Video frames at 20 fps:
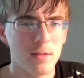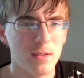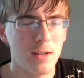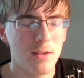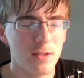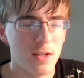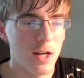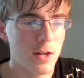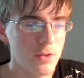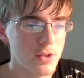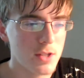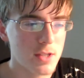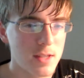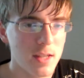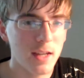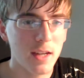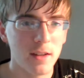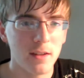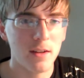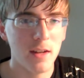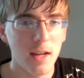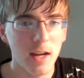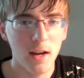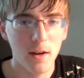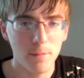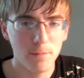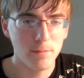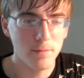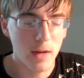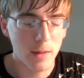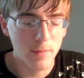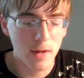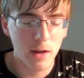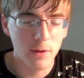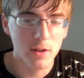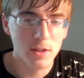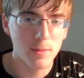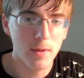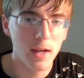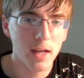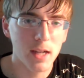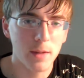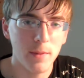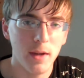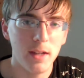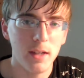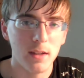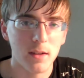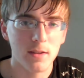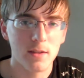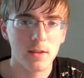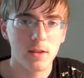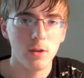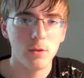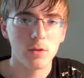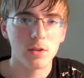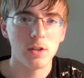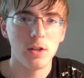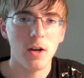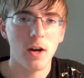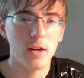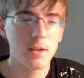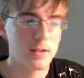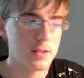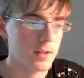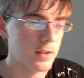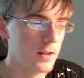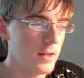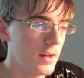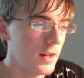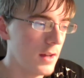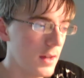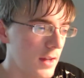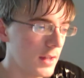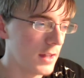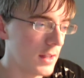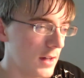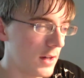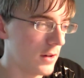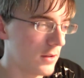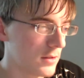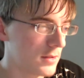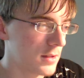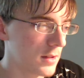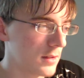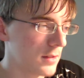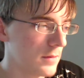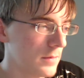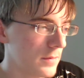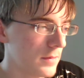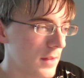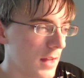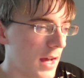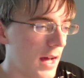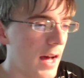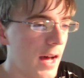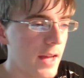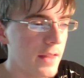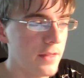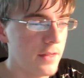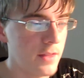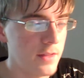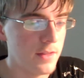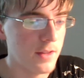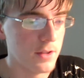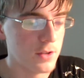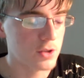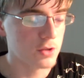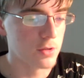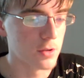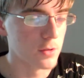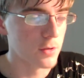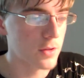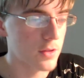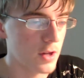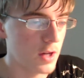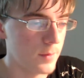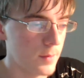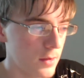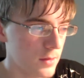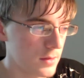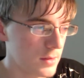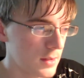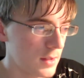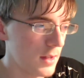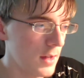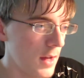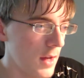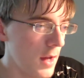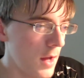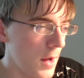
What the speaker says: I was just thinking. My mind was making up any excuse not to, to hide the truth almost.